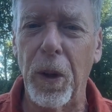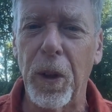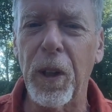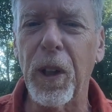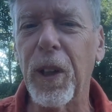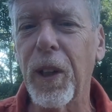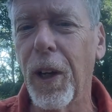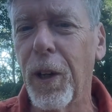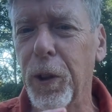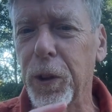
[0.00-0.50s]

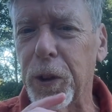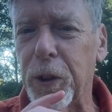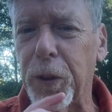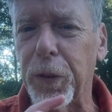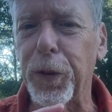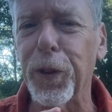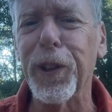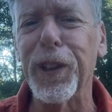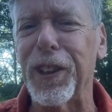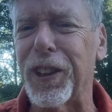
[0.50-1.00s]
Closed
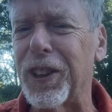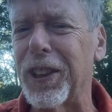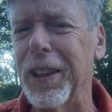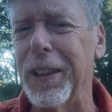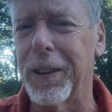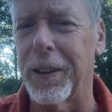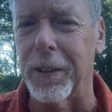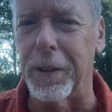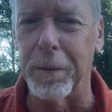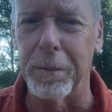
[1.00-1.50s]
for the
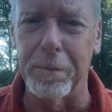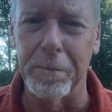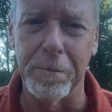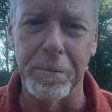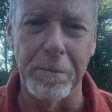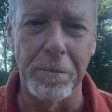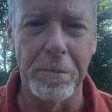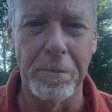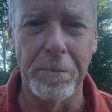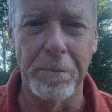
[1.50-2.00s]
season.
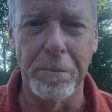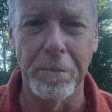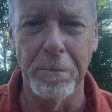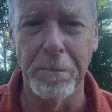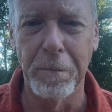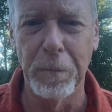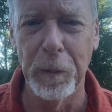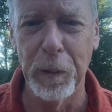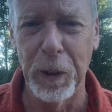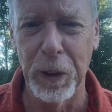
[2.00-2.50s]

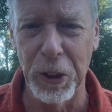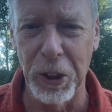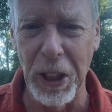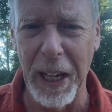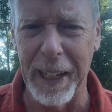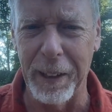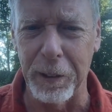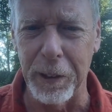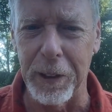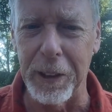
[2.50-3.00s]

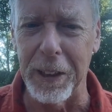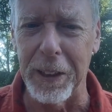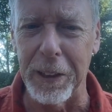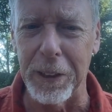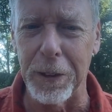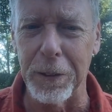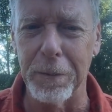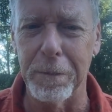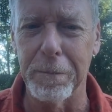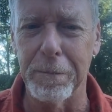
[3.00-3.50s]

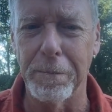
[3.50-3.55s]
Socrates.